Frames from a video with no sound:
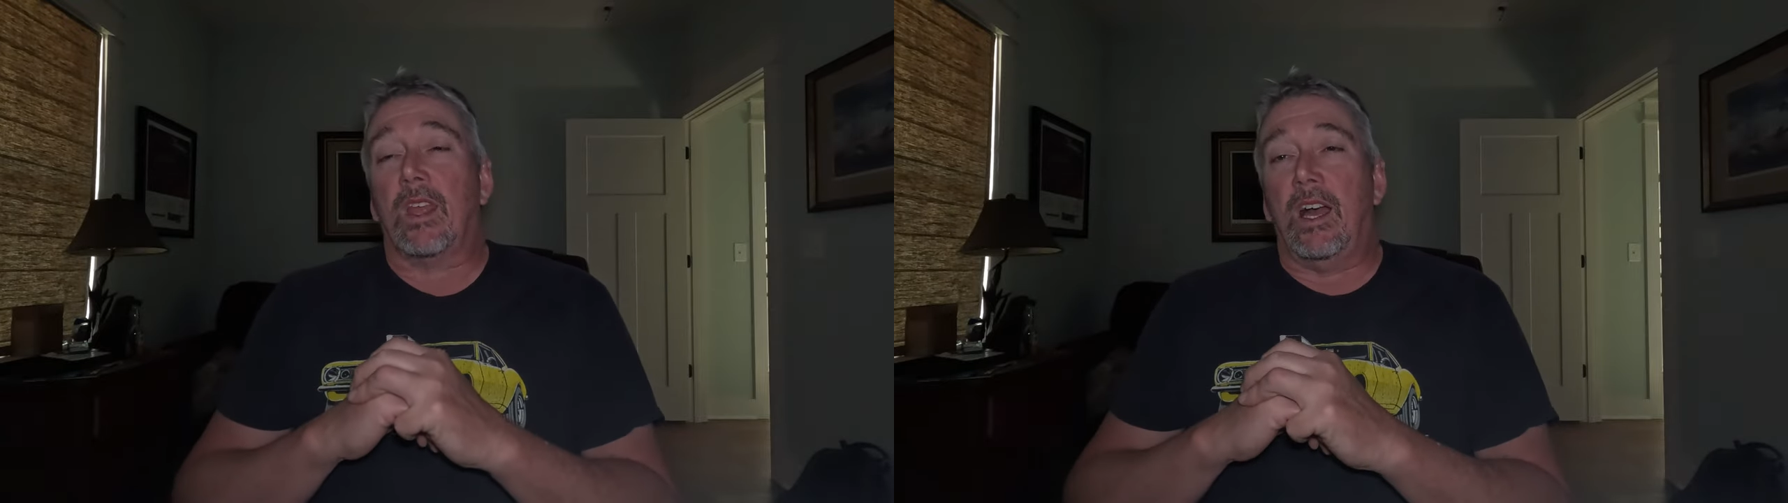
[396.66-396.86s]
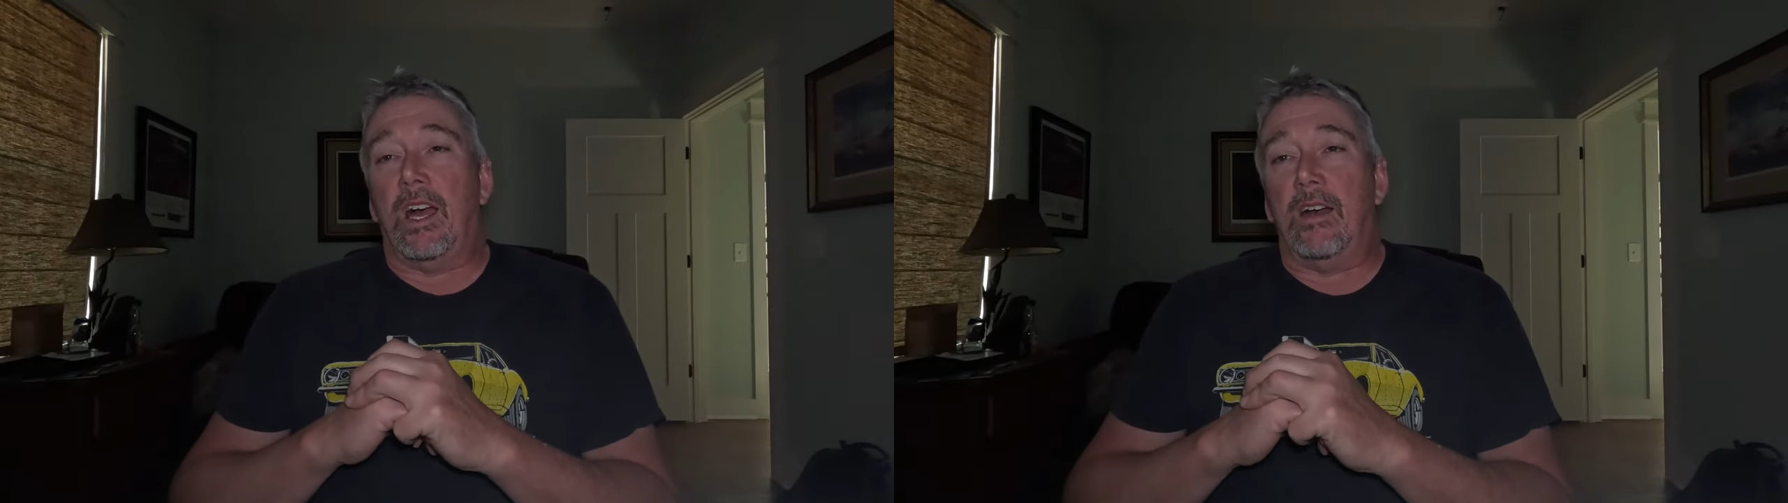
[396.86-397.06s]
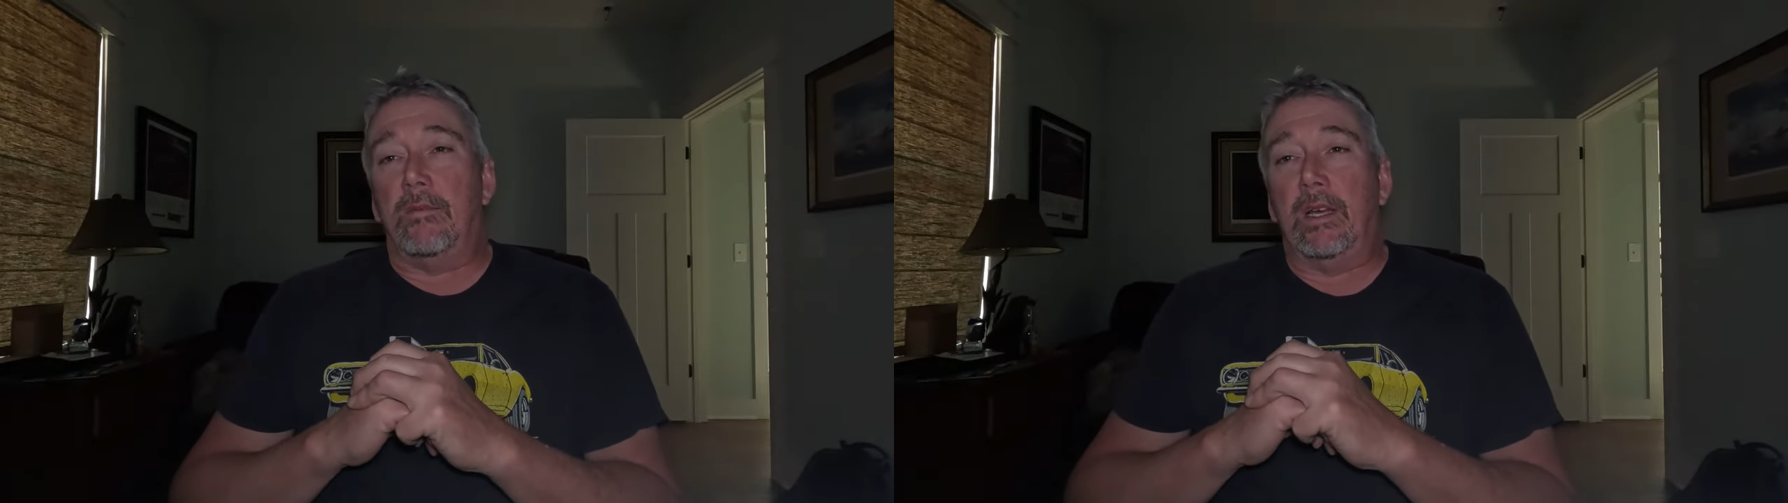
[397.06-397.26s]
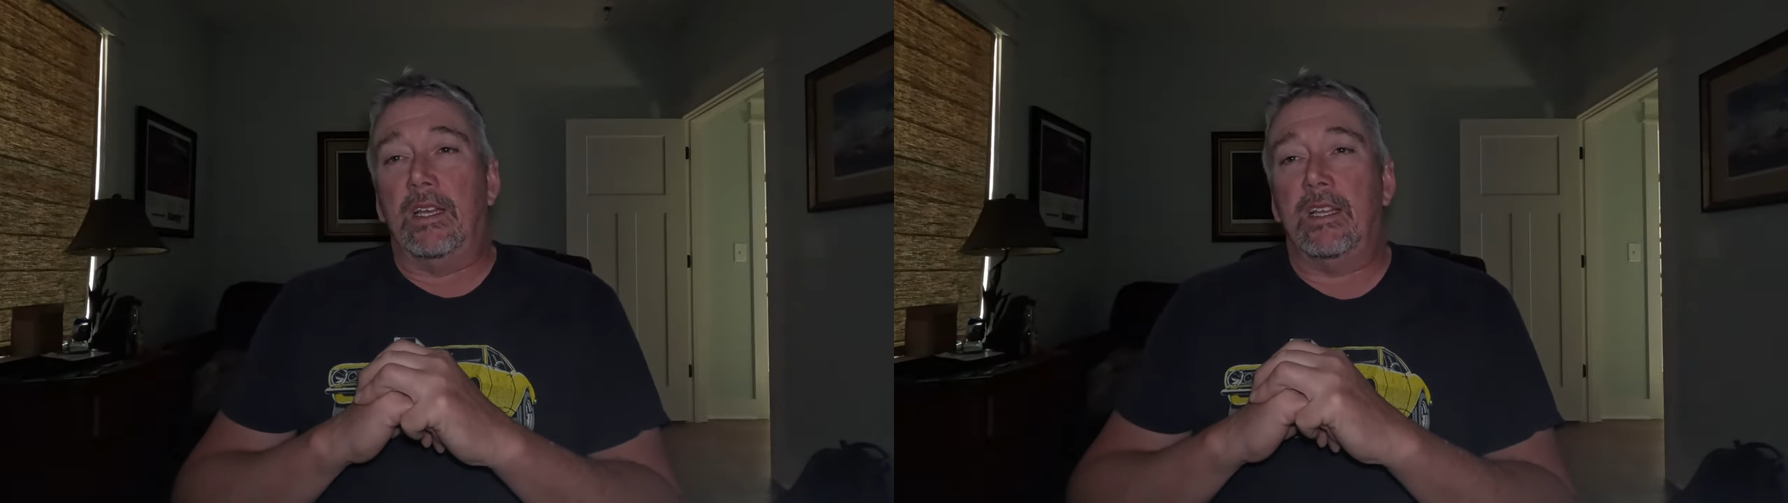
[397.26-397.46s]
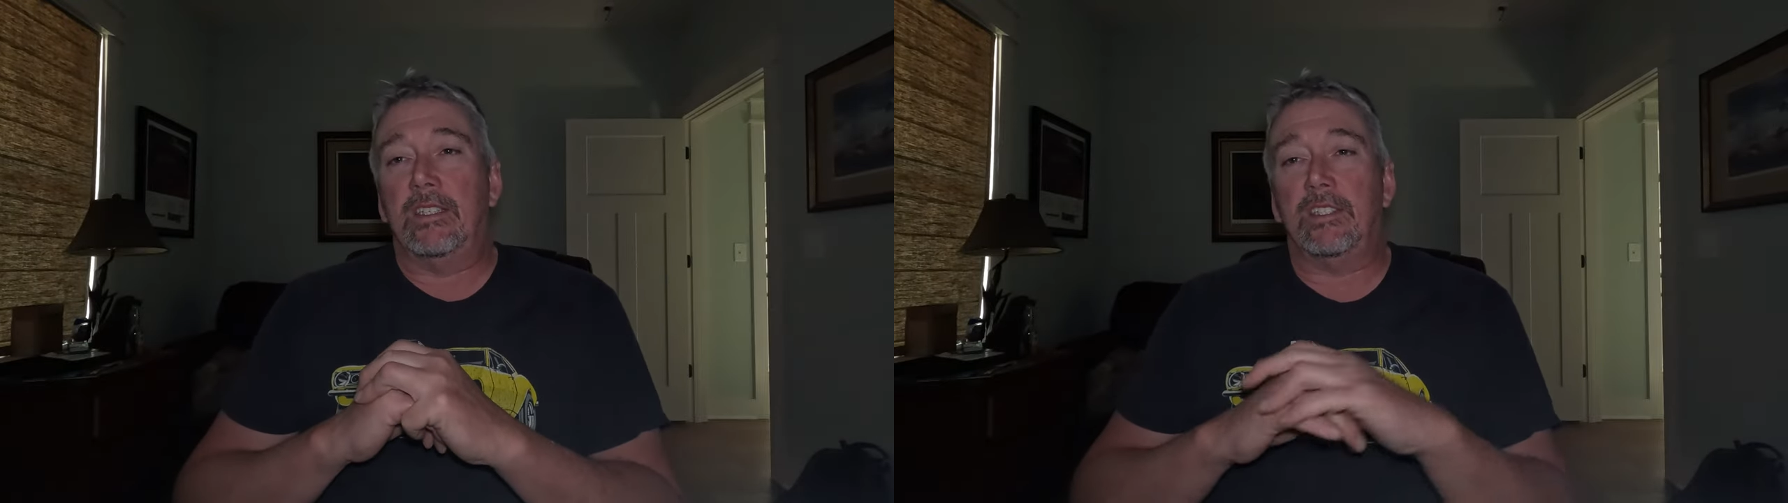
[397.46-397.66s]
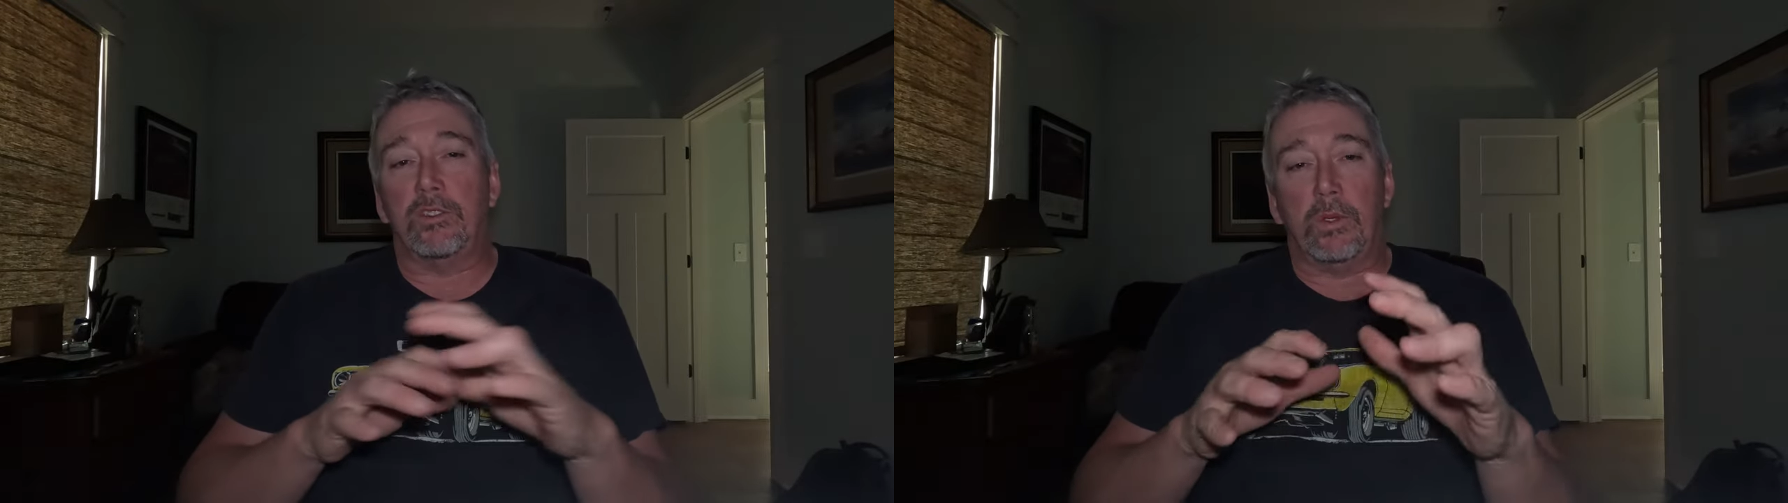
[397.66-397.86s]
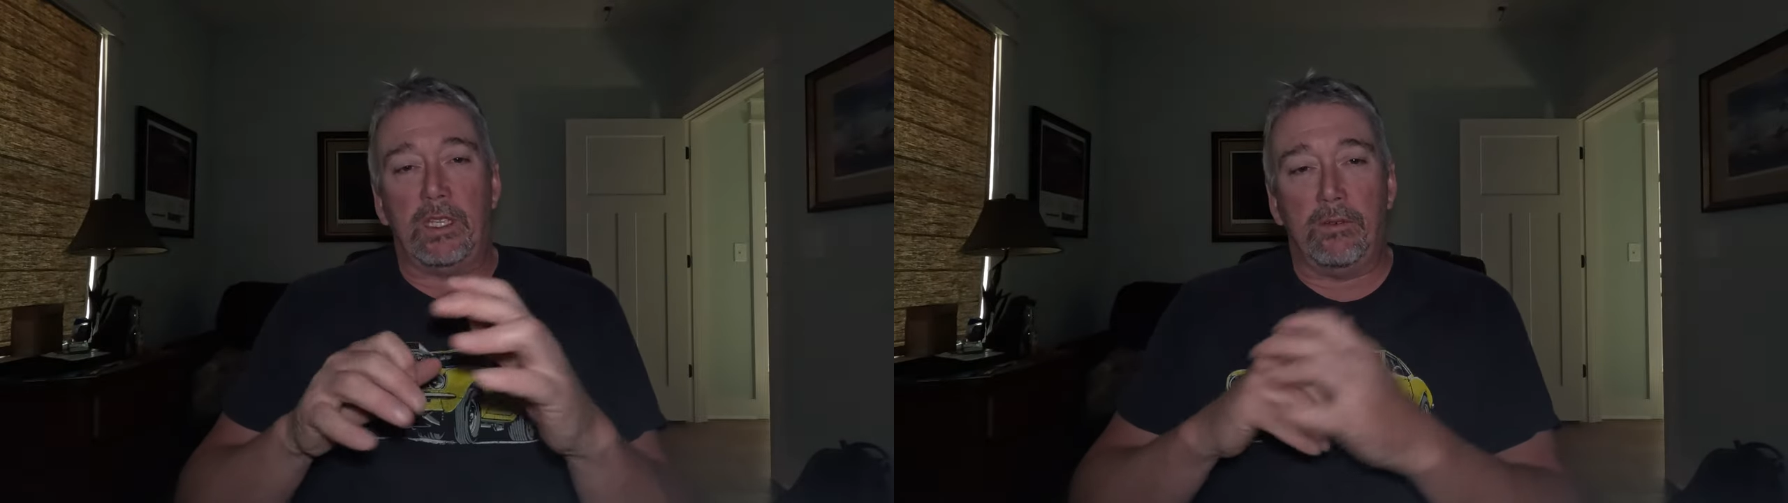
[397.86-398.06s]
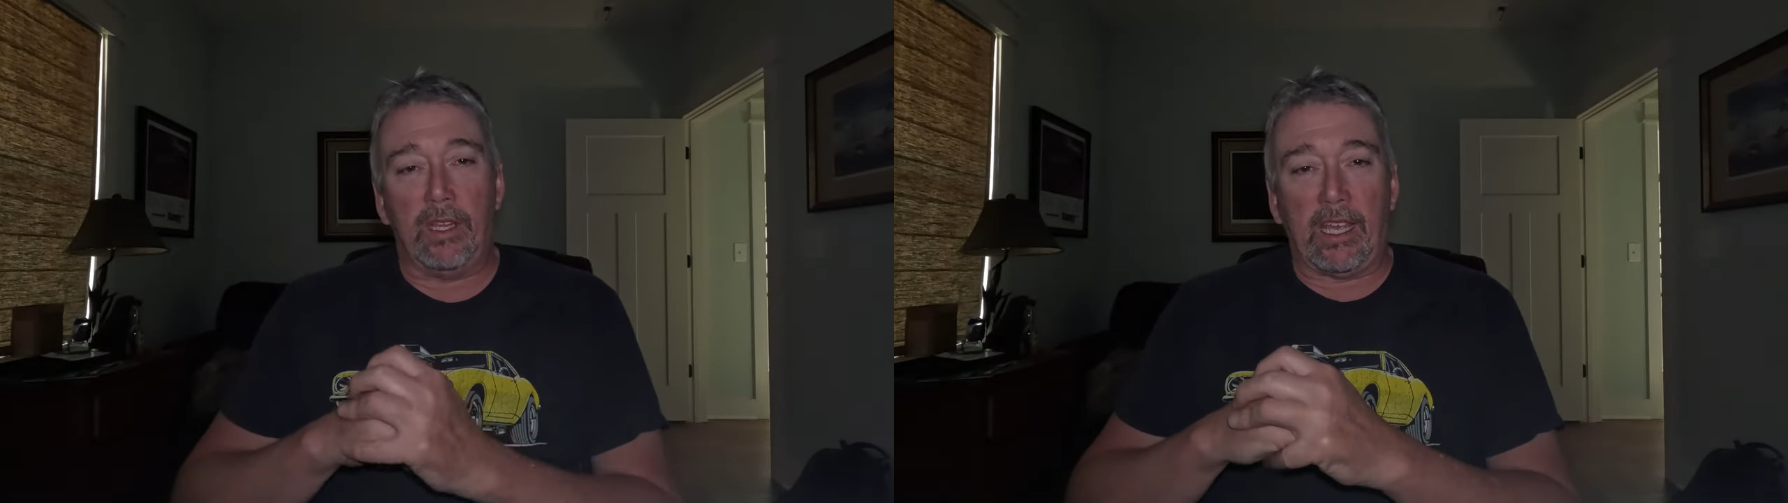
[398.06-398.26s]
um, since we
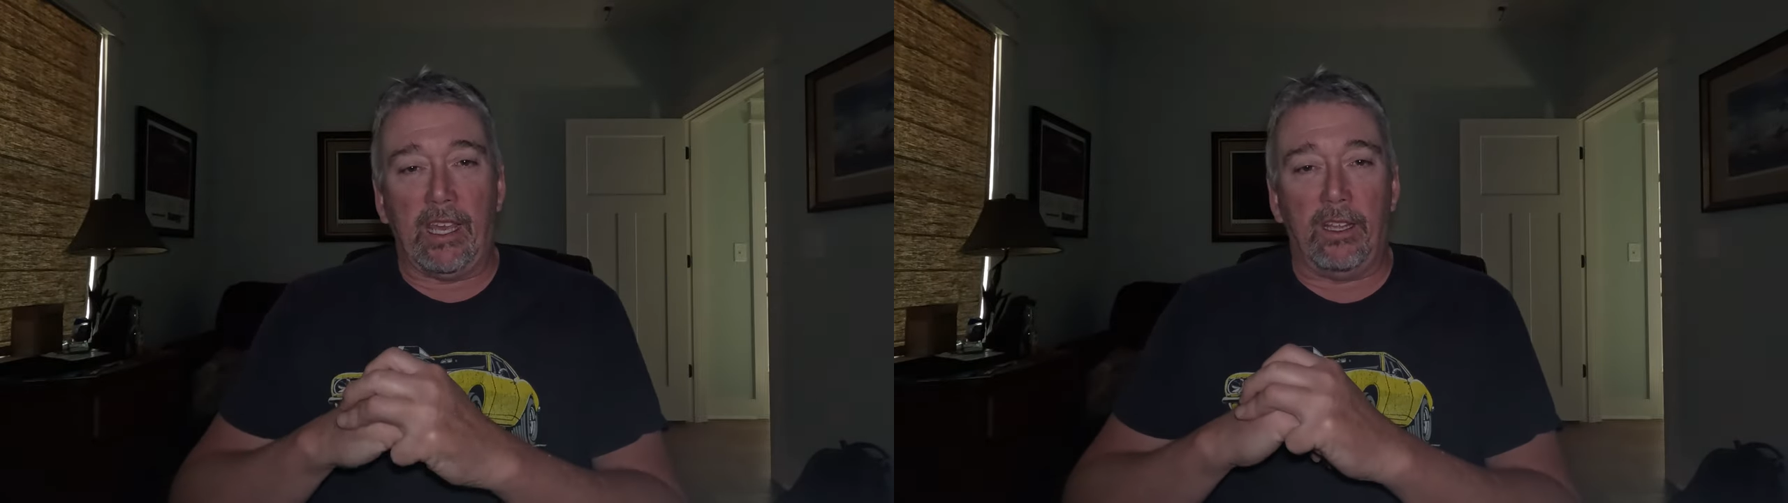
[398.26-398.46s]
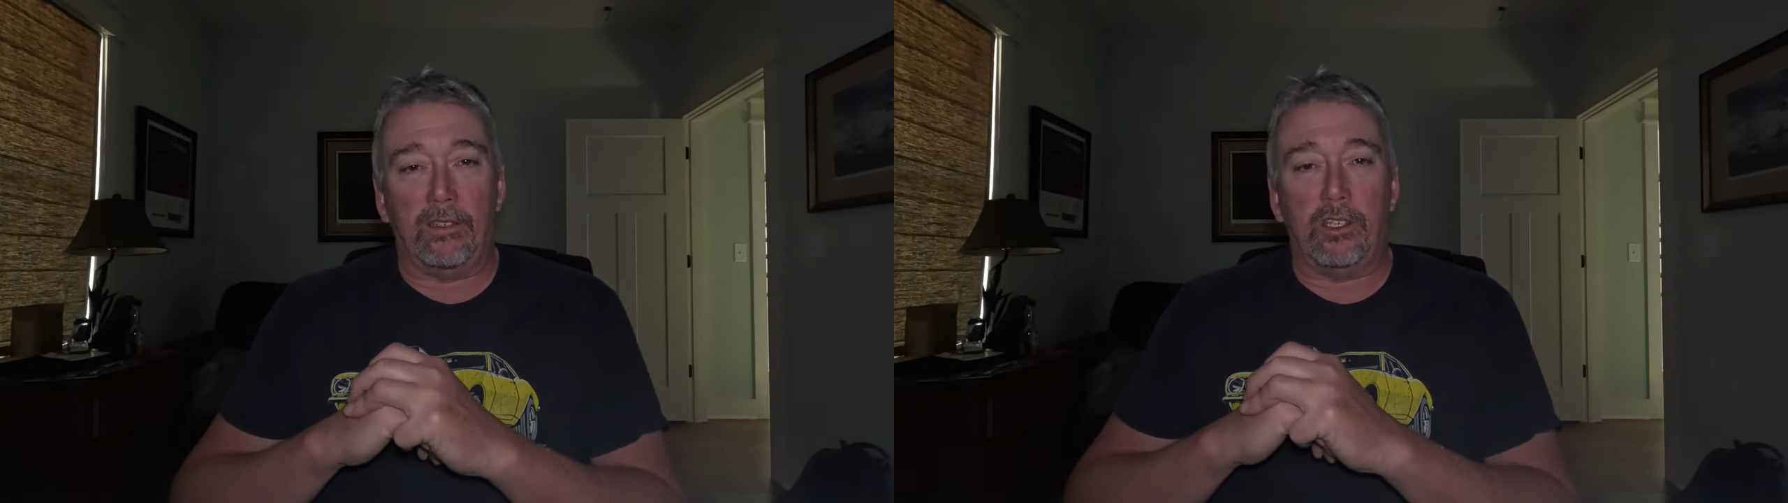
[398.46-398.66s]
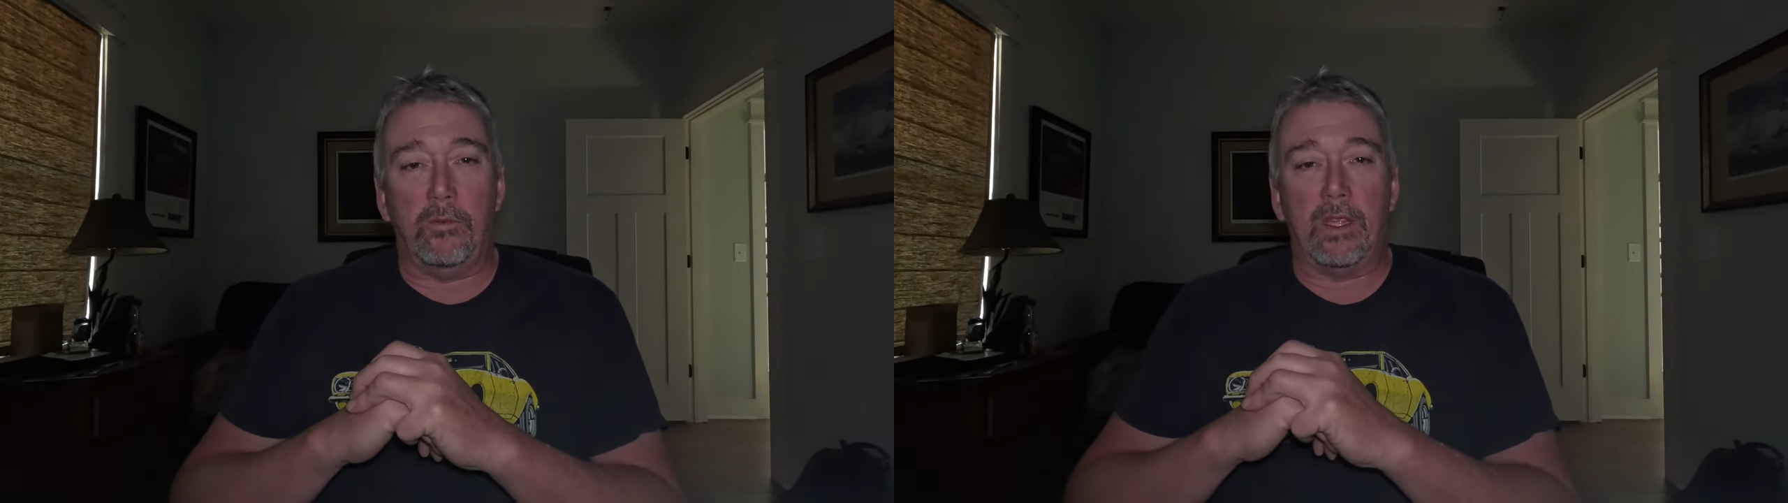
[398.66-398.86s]
didn't really kill too